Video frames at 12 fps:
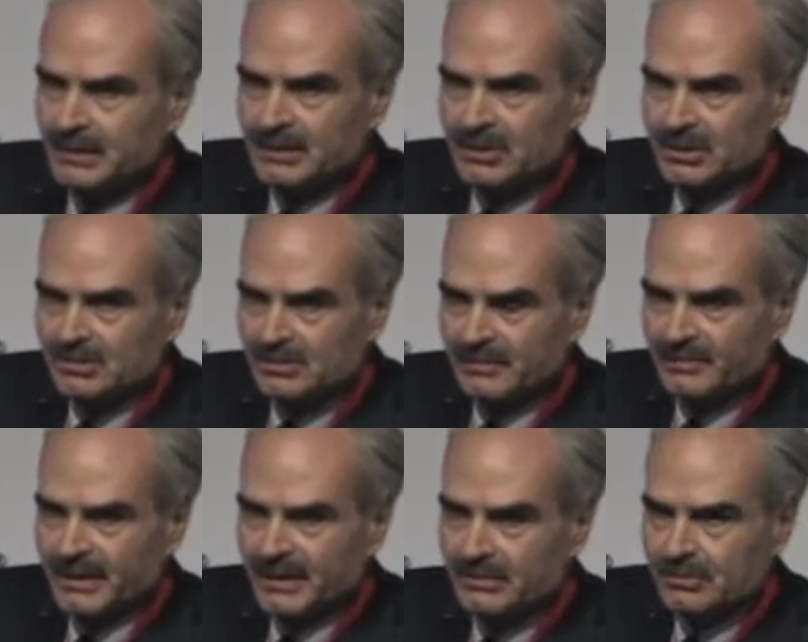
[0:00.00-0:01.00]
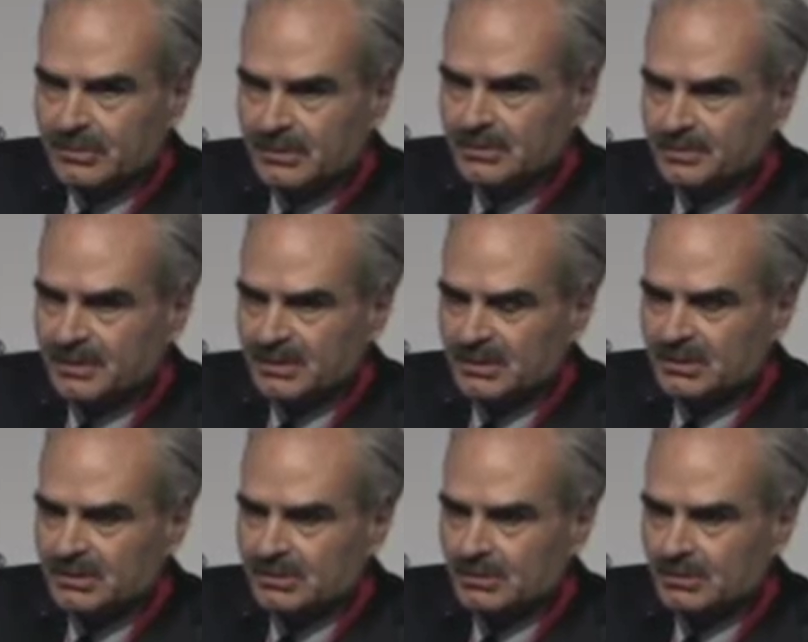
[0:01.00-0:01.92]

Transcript: in ejection fraction in these patients